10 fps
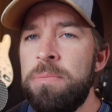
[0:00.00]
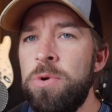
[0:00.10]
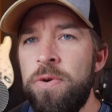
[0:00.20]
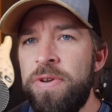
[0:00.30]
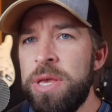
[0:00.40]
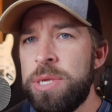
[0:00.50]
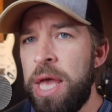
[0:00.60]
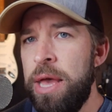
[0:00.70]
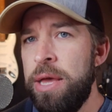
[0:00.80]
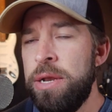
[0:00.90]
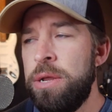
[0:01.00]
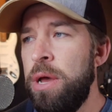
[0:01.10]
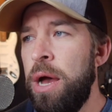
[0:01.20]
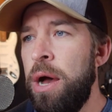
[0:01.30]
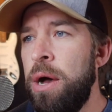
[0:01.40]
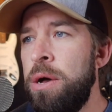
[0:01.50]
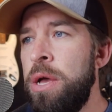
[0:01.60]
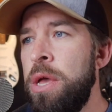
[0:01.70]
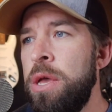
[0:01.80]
movies and uh,